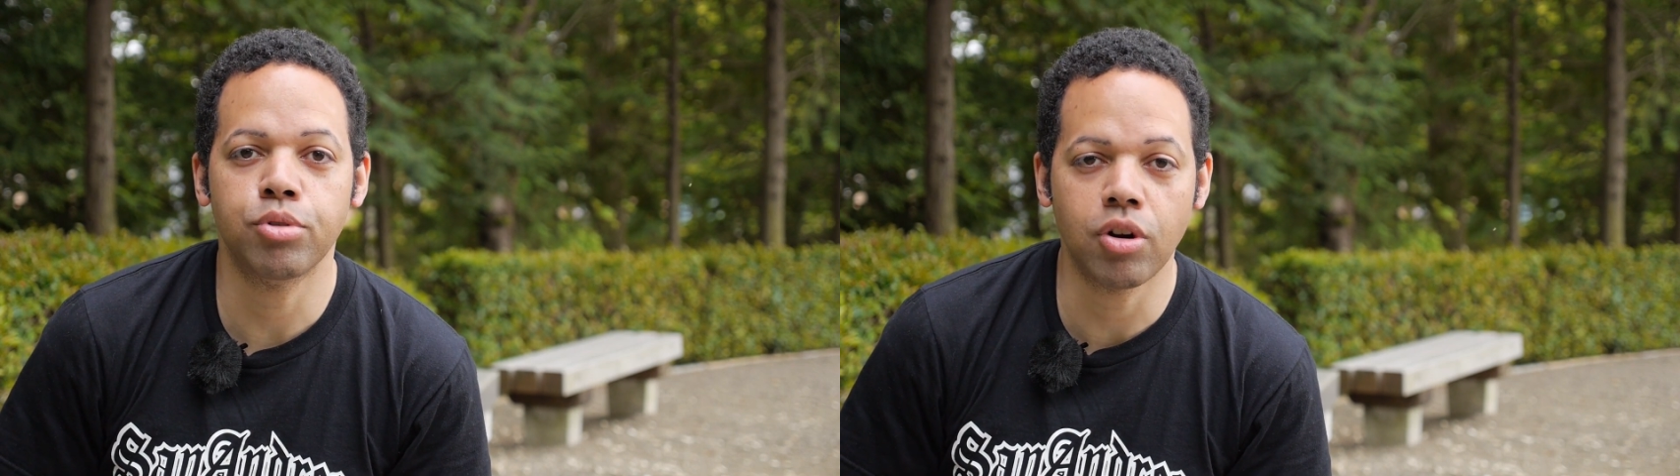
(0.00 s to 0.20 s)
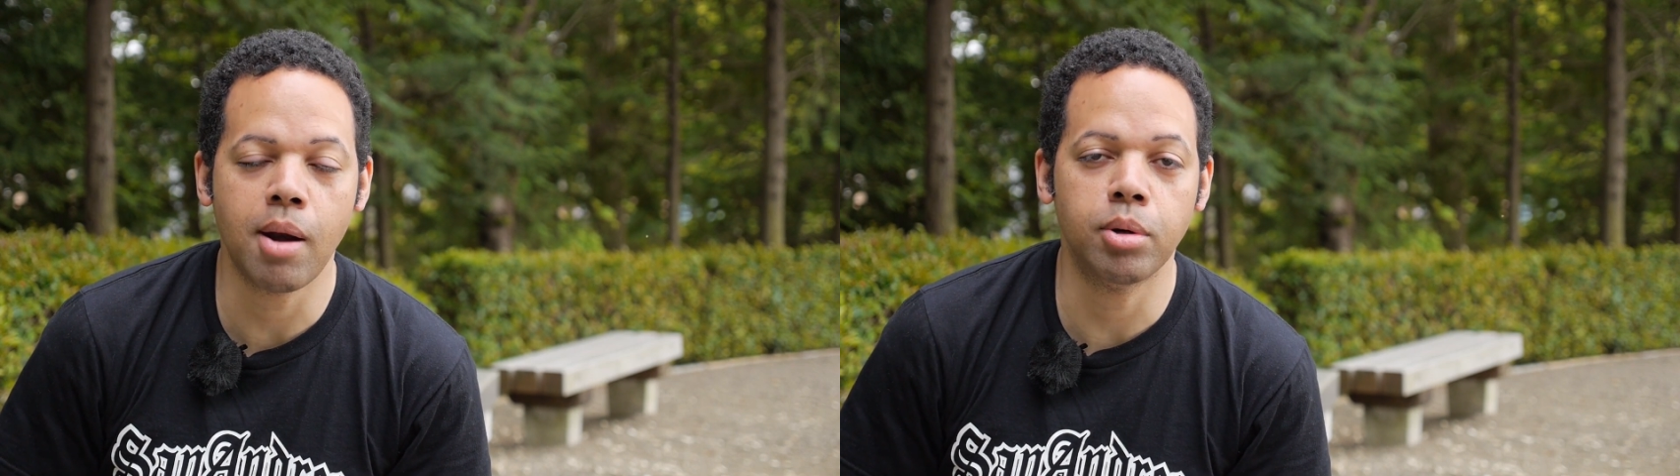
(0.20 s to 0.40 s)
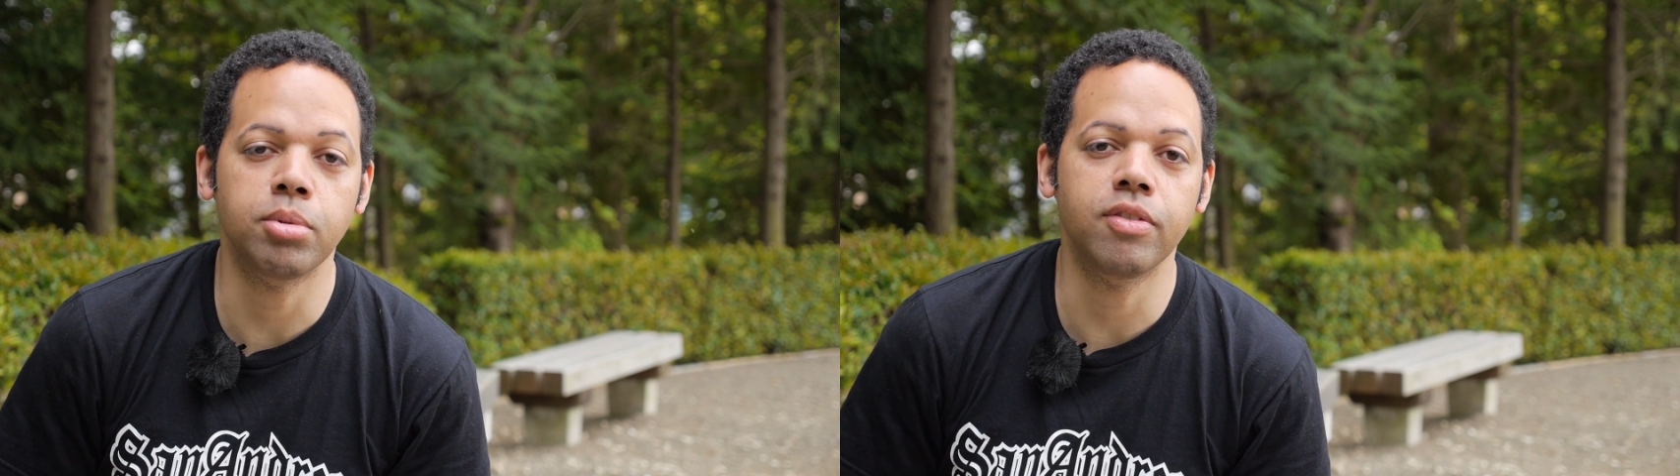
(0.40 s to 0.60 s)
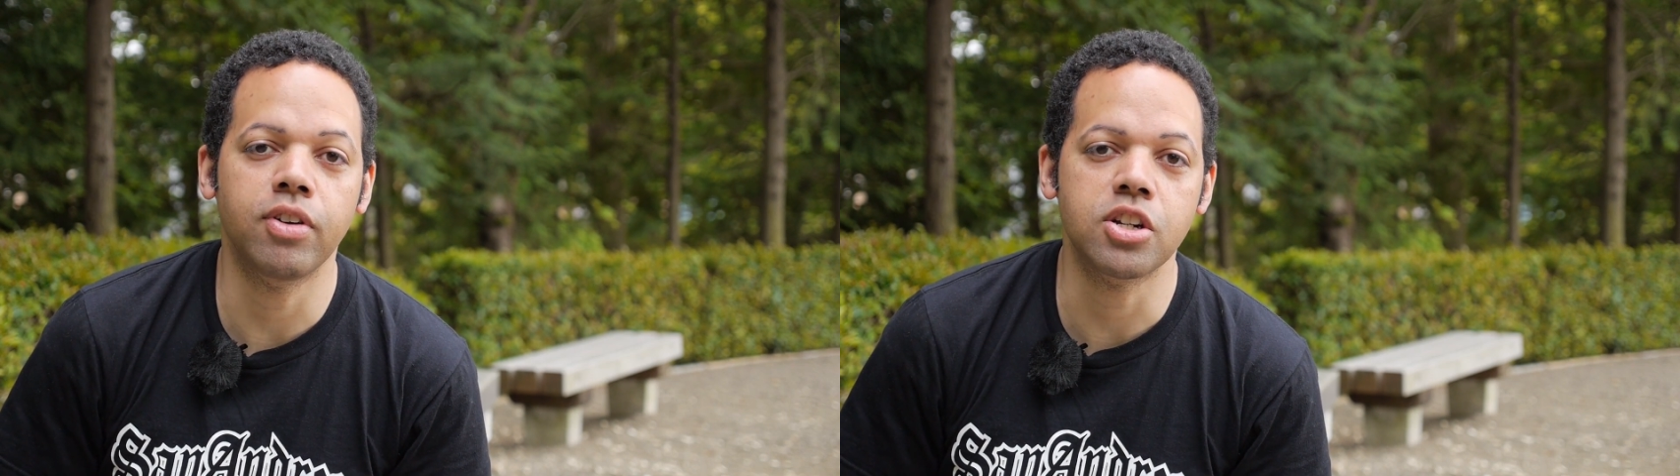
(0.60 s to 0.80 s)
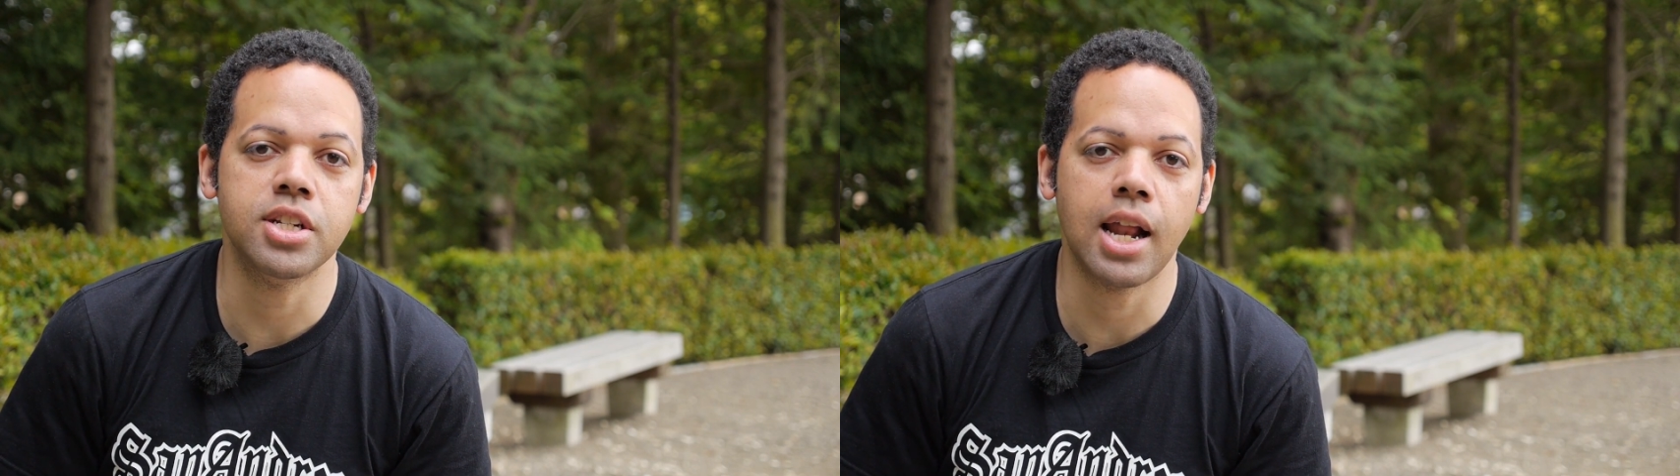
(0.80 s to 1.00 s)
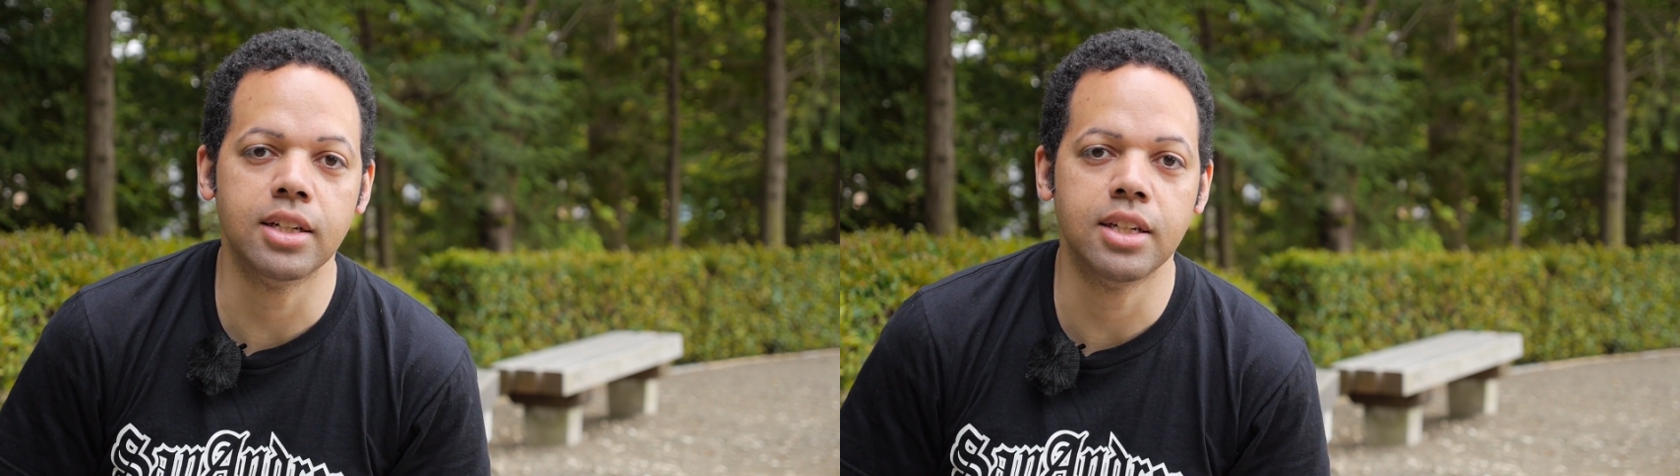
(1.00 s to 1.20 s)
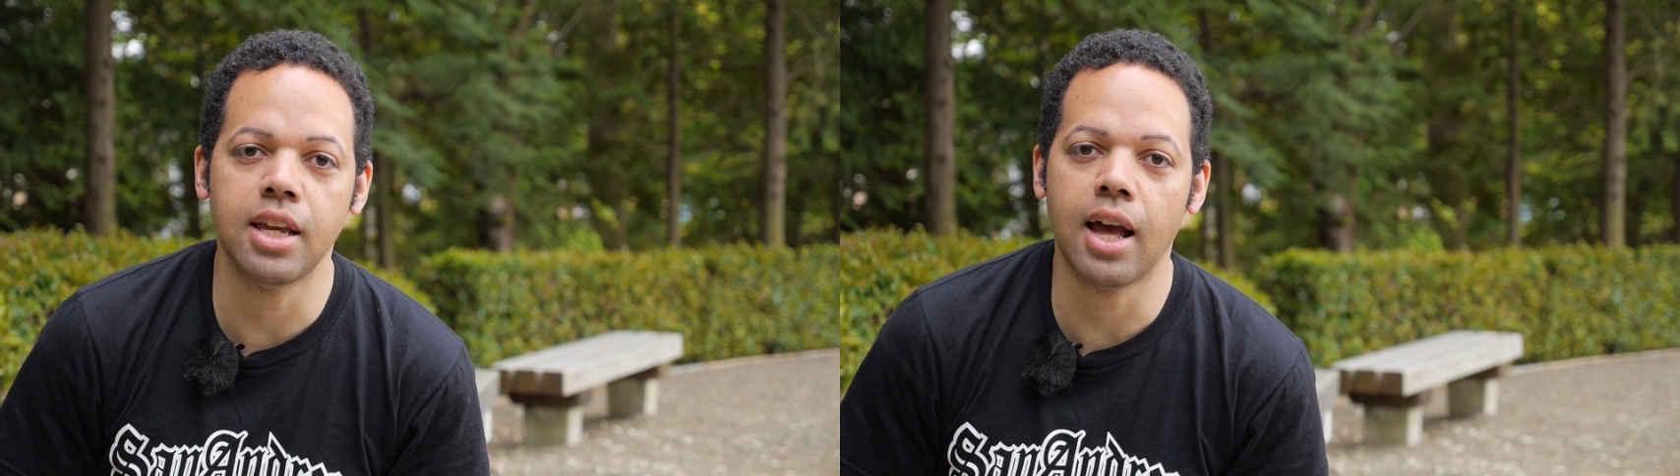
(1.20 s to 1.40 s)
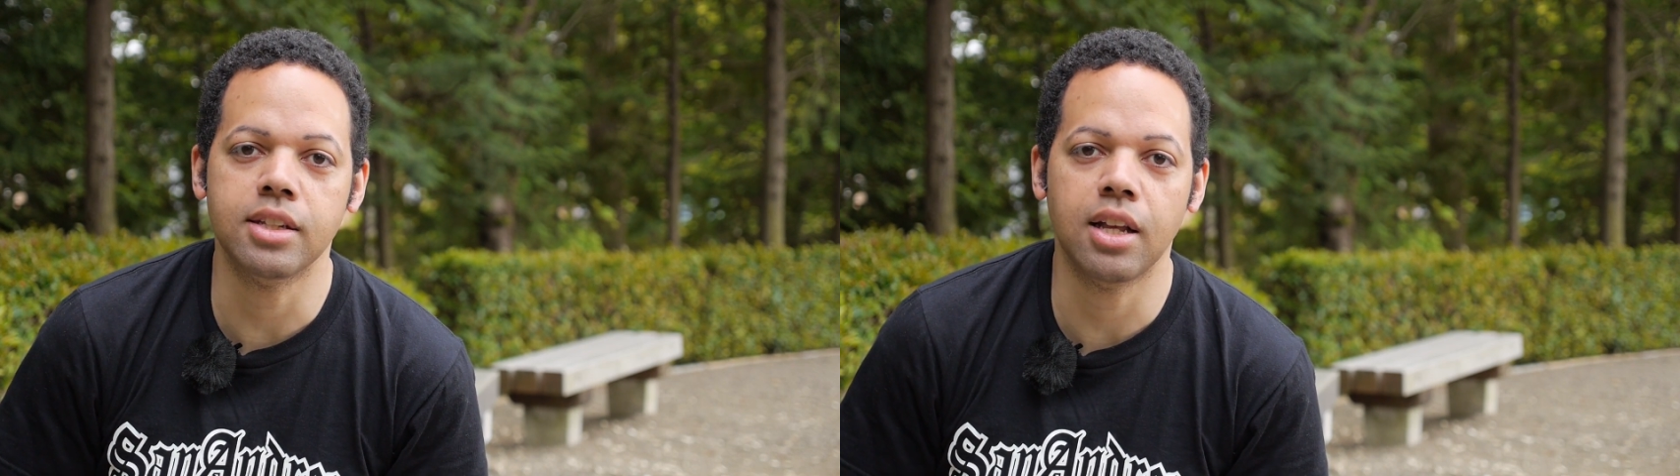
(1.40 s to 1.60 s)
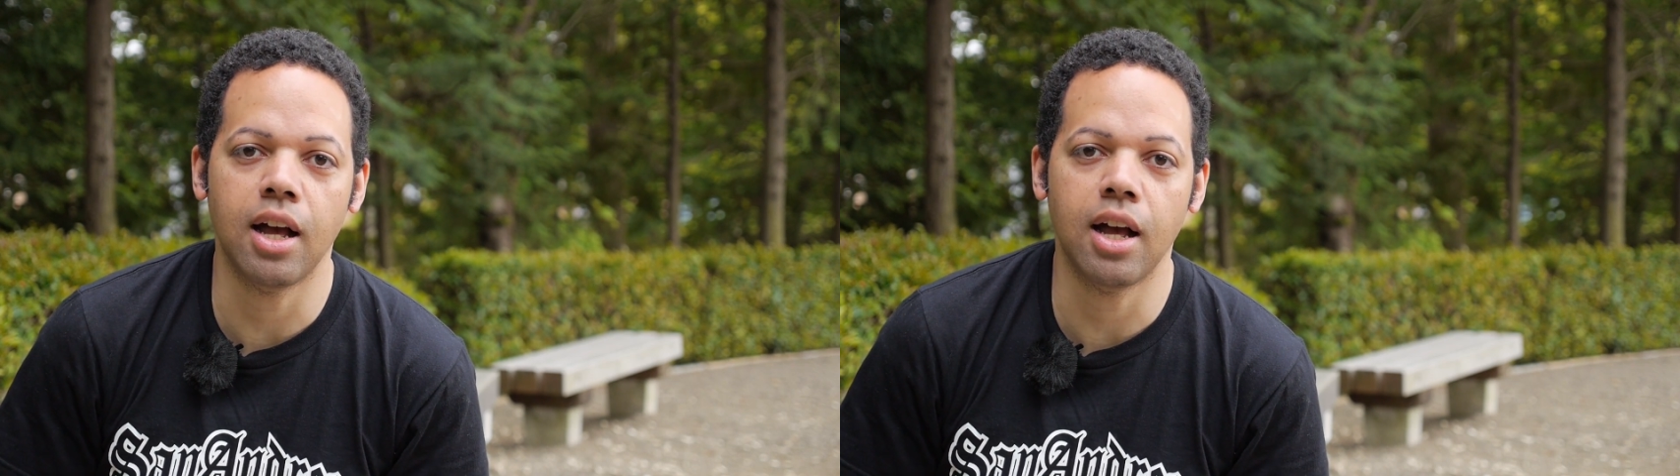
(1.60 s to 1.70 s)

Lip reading: programmable functionality as